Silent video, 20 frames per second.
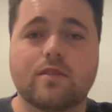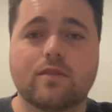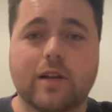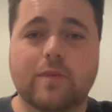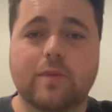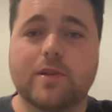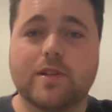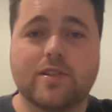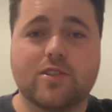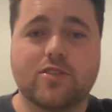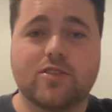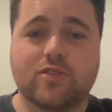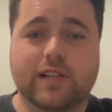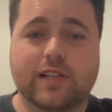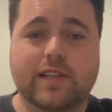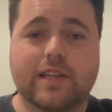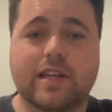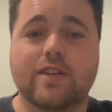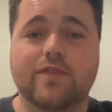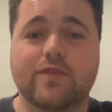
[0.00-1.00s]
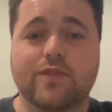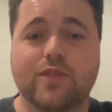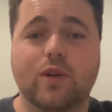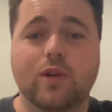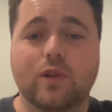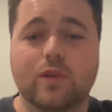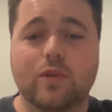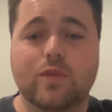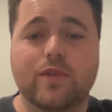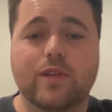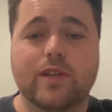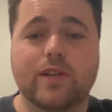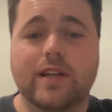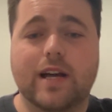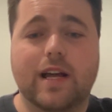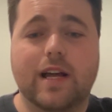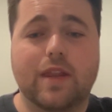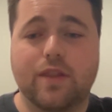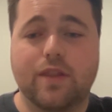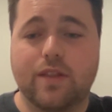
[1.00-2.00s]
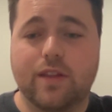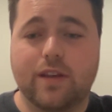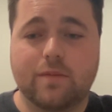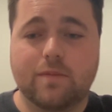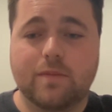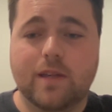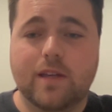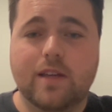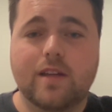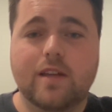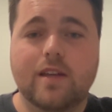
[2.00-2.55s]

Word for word: Rugby Australia have not learned a darn thing.